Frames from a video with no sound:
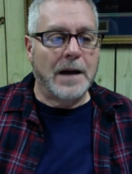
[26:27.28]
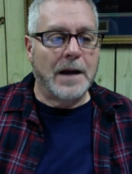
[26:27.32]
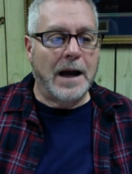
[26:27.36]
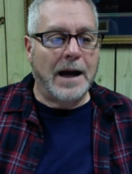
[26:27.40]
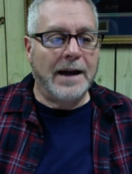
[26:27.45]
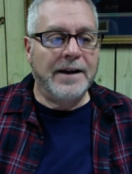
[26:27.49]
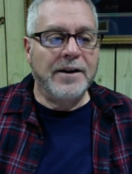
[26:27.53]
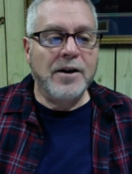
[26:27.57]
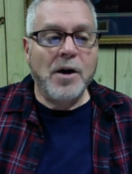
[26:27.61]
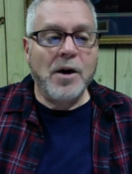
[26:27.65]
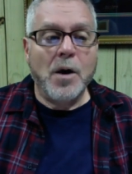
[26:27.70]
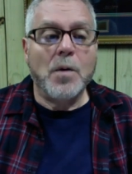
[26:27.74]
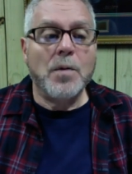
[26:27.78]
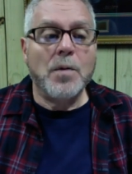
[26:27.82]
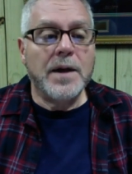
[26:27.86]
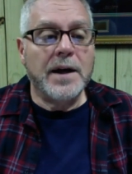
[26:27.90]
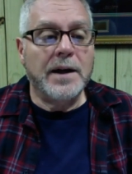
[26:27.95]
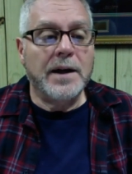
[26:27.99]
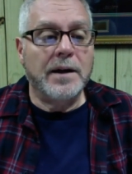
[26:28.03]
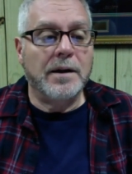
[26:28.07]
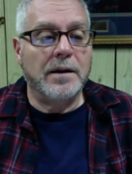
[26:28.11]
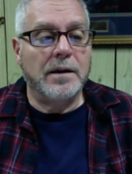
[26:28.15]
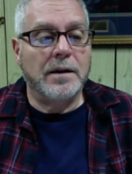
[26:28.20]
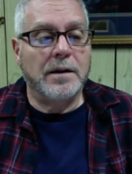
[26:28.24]
I know
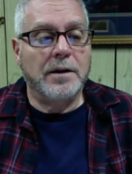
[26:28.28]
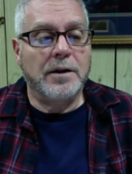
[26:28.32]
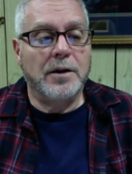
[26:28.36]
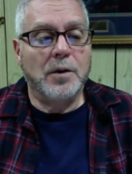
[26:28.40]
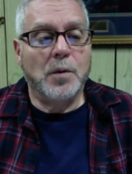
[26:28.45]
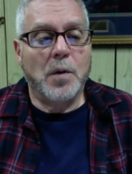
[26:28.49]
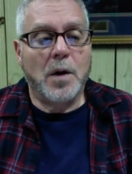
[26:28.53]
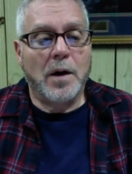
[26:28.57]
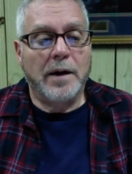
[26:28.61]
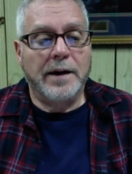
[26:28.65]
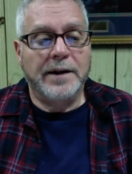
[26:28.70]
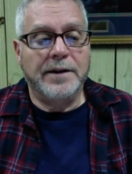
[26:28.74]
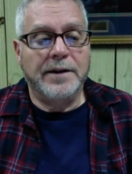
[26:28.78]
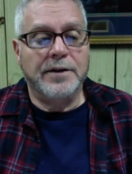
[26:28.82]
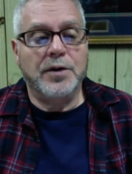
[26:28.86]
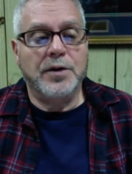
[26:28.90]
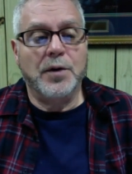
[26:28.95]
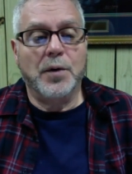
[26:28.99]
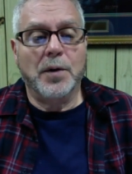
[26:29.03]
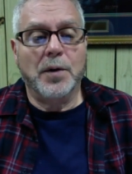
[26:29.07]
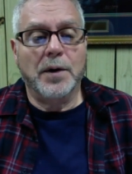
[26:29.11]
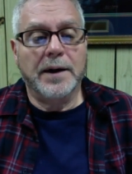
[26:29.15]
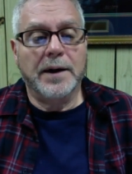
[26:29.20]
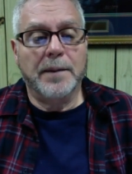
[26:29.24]
that you are
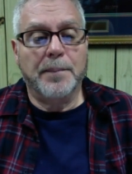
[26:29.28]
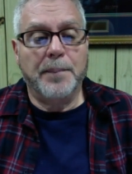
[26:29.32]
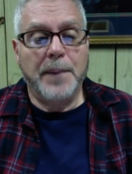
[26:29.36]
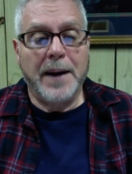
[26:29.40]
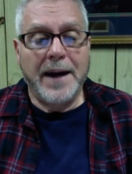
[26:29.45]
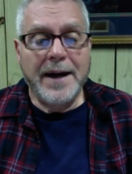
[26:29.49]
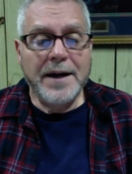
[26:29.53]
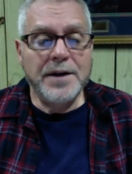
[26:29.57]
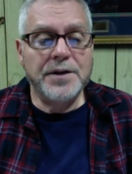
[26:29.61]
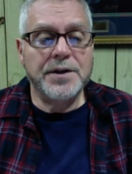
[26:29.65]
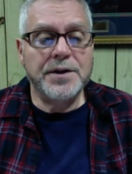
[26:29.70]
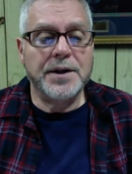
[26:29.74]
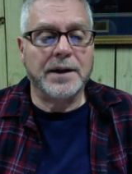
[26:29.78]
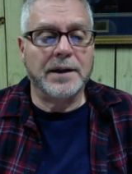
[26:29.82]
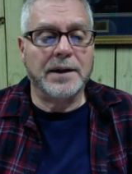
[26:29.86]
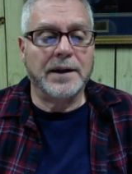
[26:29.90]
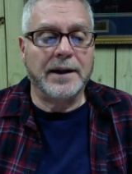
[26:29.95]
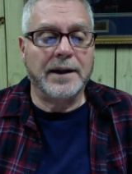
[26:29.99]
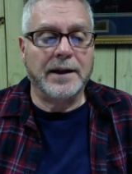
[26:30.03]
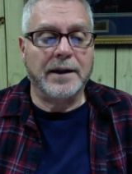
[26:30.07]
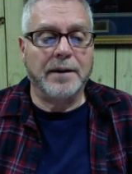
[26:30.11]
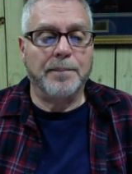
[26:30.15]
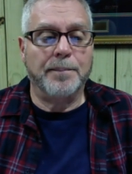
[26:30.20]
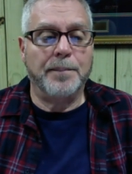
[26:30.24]
enduring
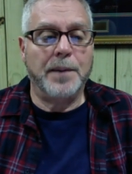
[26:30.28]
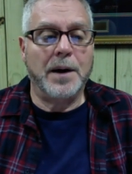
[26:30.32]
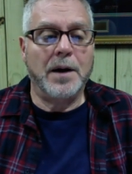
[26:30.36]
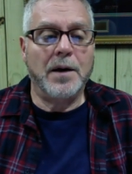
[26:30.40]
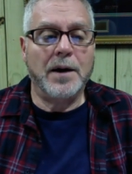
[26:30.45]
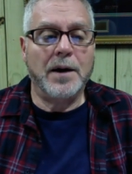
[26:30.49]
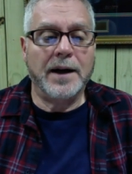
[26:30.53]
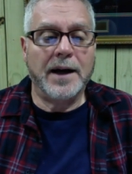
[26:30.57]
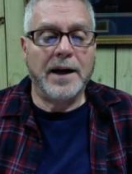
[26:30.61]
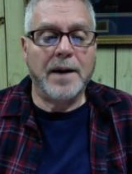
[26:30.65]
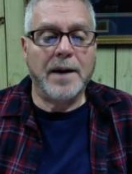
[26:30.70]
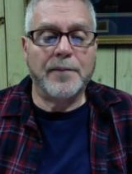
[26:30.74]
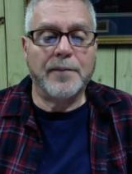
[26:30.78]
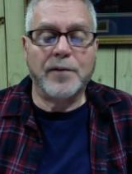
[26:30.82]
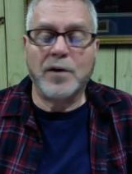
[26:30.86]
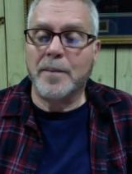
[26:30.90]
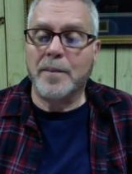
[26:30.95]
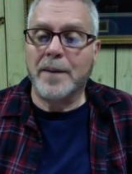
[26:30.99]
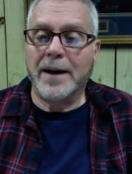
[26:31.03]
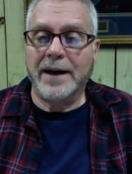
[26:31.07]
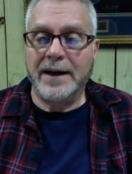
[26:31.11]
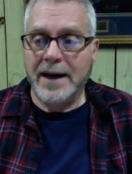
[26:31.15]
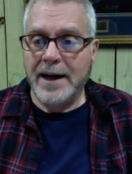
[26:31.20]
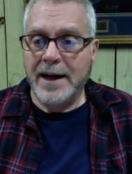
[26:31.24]
patiently and bearing up for
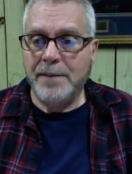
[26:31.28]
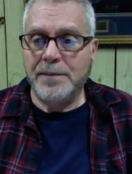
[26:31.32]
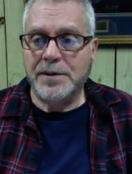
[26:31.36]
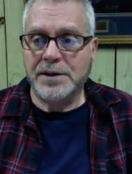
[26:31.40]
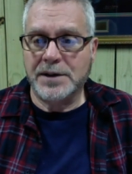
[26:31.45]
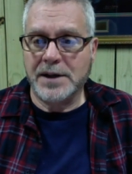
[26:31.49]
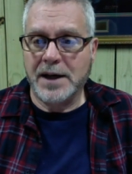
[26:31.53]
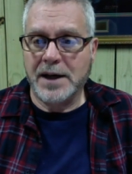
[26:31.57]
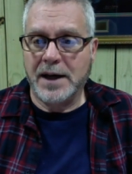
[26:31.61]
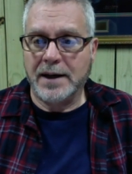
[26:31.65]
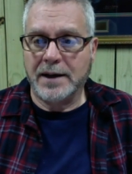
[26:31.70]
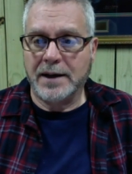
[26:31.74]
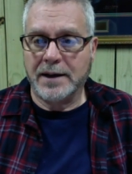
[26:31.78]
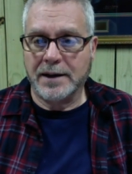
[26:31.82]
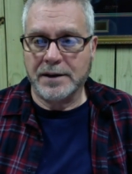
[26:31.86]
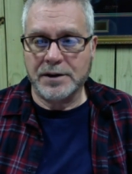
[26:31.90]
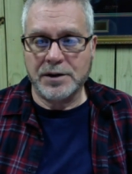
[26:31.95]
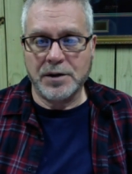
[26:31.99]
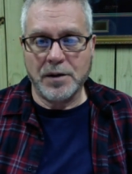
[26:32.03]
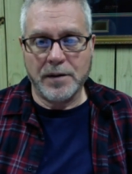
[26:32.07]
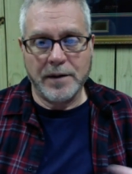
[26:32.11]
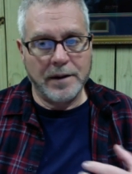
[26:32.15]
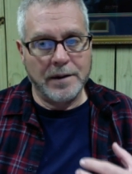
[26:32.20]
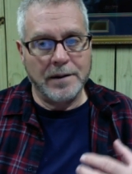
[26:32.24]
my name's sake. And
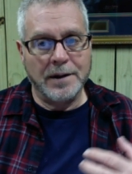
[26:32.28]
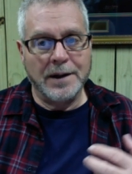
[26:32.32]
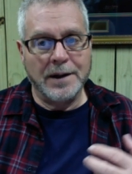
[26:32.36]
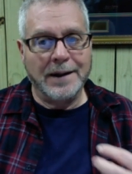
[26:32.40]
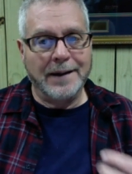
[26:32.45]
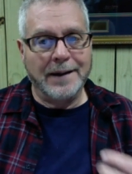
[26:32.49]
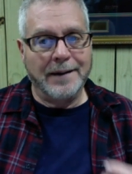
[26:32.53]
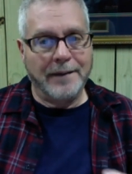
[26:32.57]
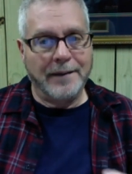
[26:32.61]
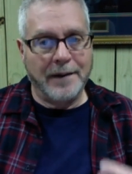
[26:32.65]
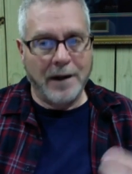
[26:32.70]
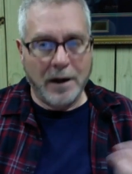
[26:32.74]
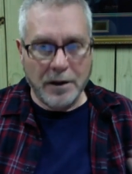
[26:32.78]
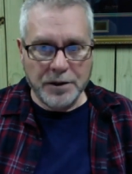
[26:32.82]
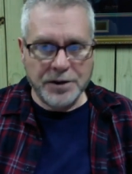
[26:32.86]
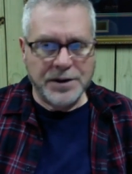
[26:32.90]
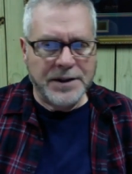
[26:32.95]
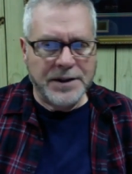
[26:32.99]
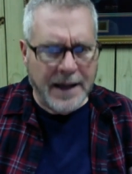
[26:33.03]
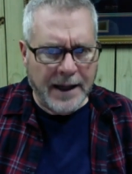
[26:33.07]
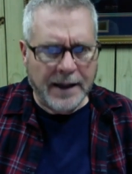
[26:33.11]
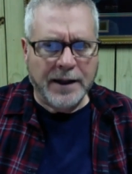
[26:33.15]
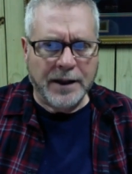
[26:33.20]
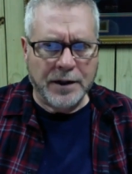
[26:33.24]
so they're
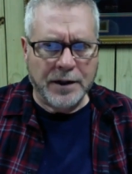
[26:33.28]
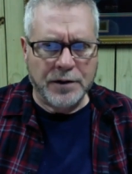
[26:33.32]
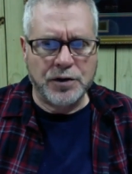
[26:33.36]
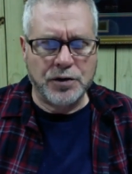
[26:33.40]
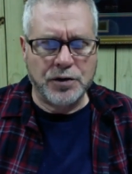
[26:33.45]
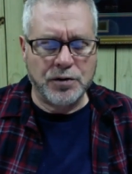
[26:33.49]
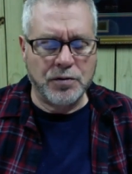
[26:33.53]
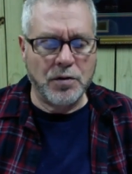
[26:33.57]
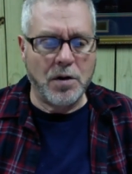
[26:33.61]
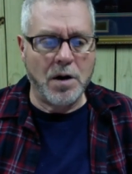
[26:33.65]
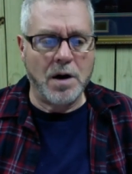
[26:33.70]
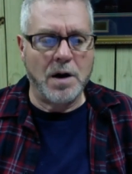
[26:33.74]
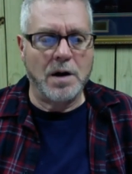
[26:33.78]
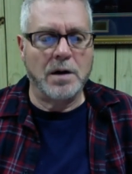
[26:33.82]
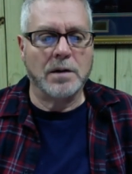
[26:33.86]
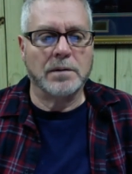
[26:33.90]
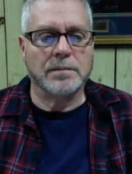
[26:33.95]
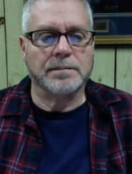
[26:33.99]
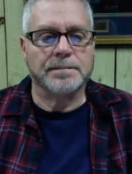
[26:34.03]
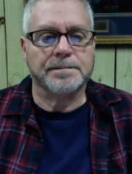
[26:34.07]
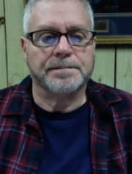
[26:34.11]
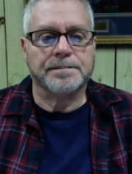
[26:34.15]
standing strong